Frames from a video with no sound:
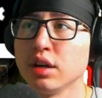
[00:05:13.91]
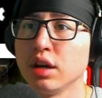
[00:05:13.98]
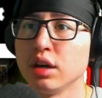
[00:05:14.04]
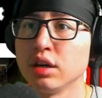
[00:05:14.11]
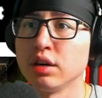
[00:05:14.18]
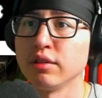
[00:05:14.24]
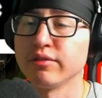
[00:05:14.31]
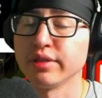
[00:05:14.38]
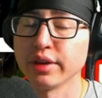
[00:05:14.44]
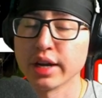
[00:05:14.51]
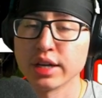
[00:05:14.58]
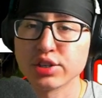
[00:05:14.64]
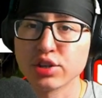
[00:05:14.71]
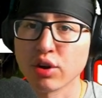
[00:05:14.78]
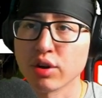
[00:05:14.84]
For
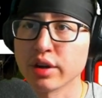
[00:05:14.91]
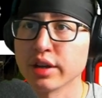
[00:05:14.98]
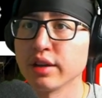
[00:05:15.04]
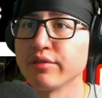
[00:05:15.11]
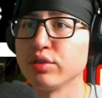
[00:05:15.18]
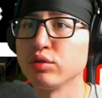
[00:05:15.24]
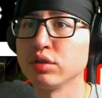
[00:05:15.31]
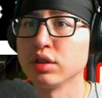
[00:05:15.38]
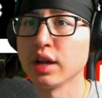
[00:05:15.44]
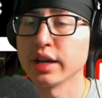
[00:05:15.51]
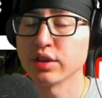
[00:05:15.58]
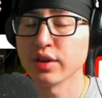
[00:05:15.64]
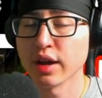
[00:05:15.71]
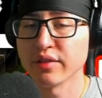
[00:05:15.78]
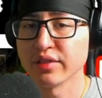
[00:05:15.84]
edge guarding, if you would
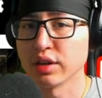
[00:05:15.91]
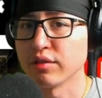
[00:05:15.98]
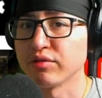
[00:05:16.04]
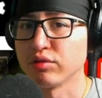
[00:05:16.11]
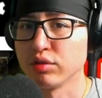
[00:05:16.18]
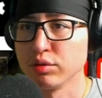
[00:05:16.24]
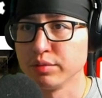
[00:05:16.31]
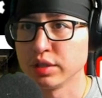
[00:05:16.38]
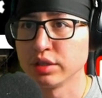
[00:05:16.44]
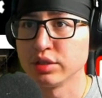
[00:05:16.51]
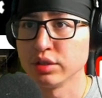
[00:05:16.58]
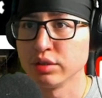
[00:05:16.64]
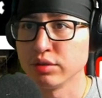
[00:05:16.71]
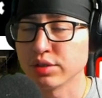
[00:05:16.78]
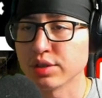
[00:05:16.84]
like, you have enough room to
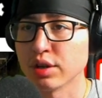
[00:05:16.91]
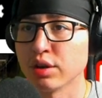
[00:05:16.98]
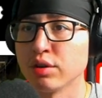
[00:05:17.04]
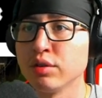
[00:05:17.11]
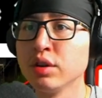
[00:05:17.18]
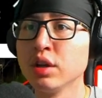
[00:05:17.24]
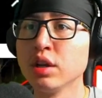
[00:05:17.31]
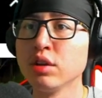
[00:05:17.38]
do so.